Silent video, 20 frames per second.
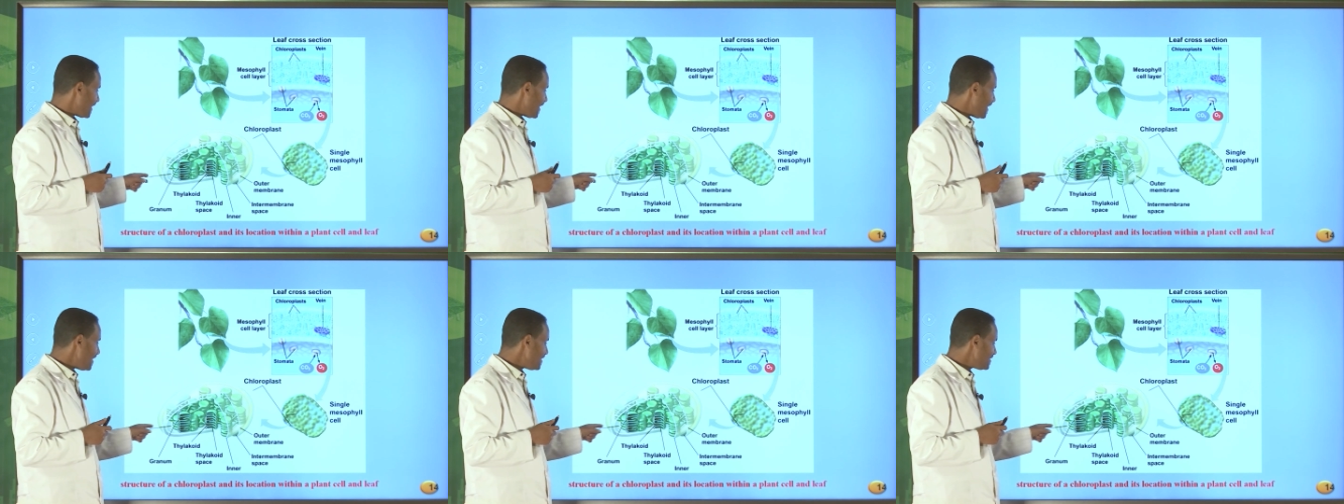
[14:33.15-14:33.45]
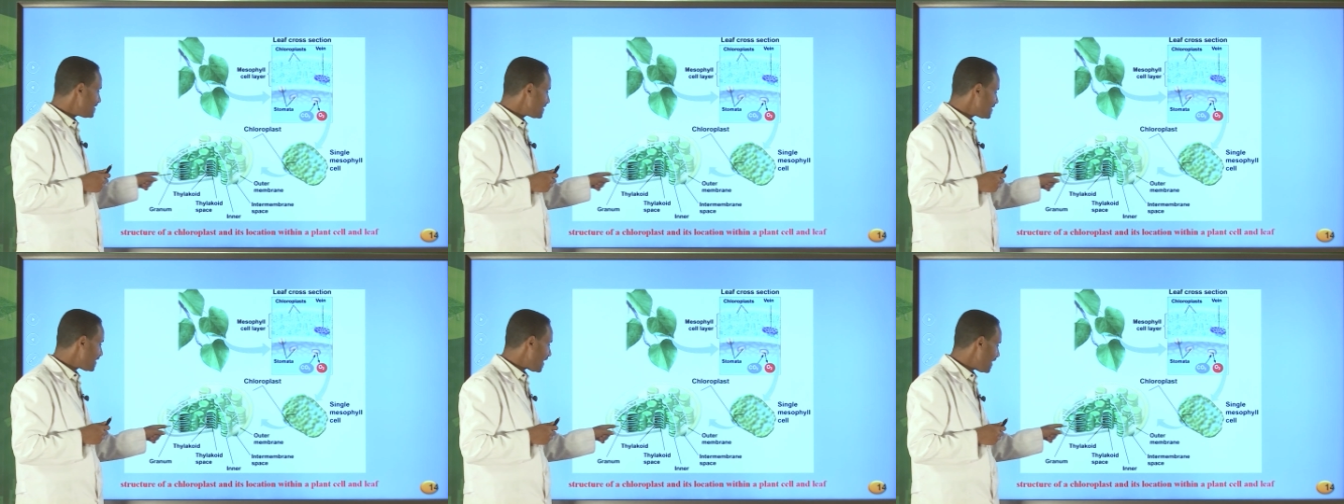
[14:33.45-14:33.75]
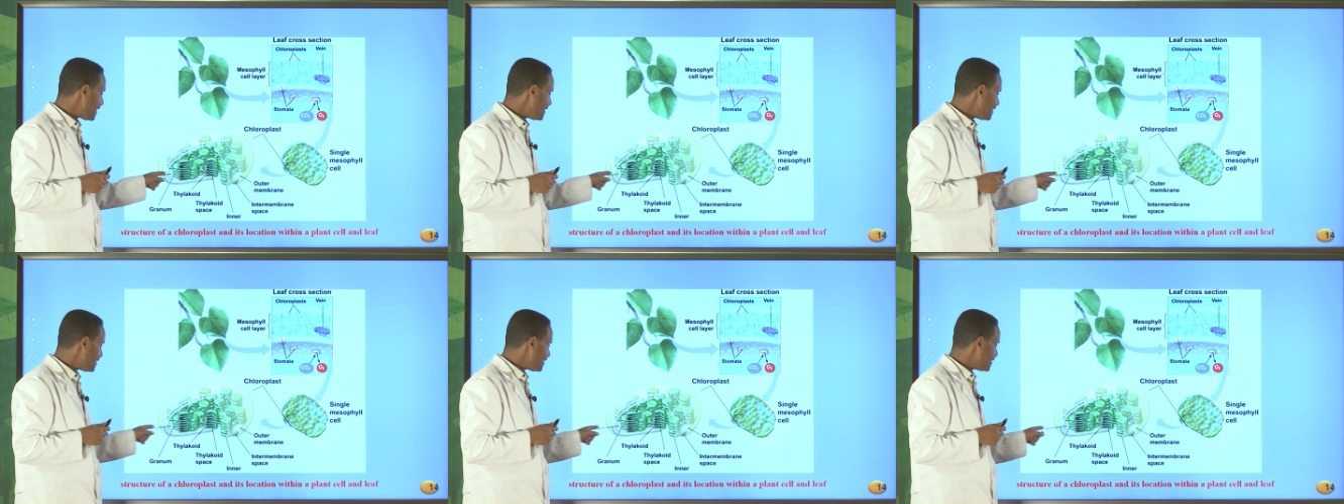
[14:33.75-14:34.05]

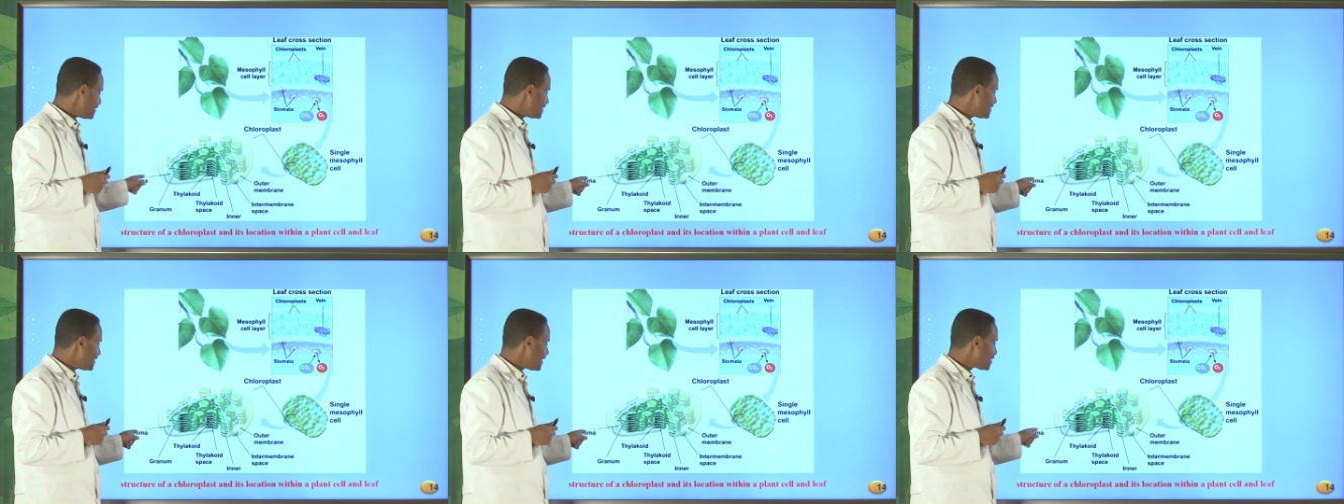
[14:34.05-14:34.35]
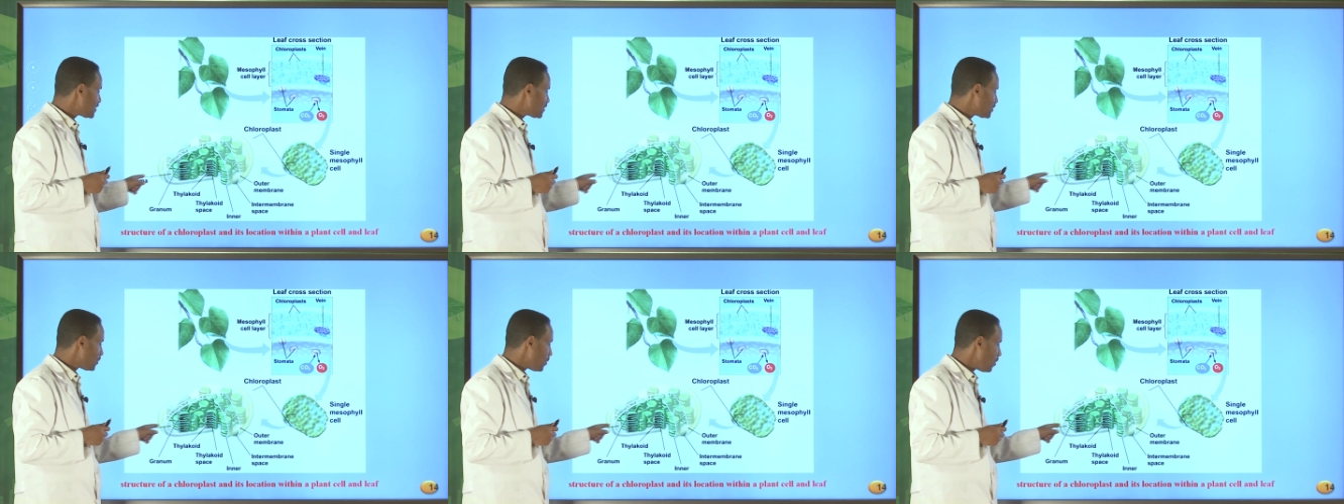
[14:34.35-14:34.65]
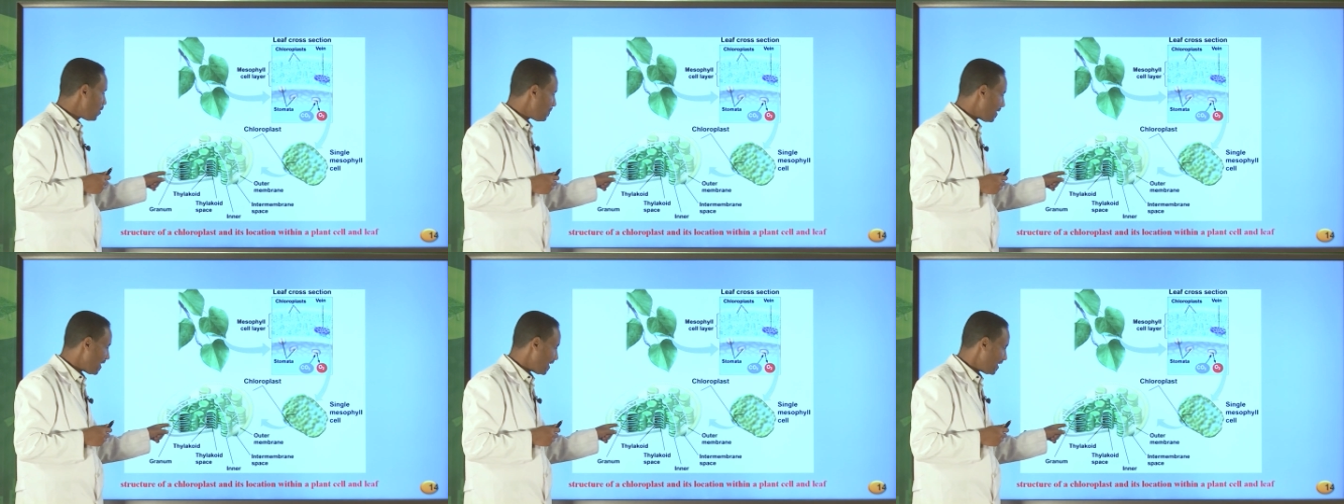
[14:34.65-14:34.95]
inside the
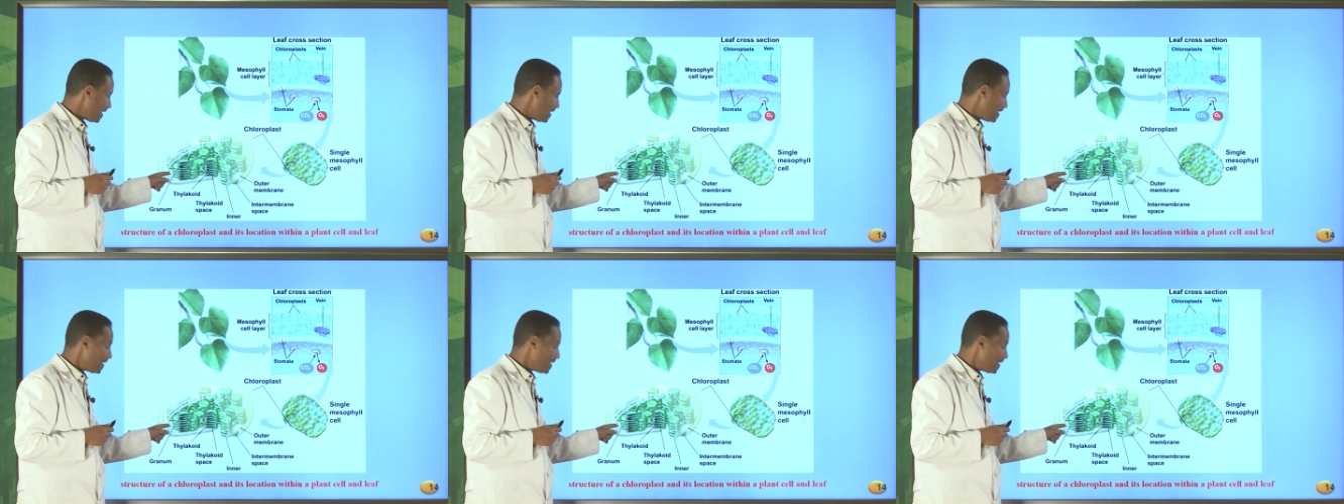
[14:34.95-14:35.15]
stroma,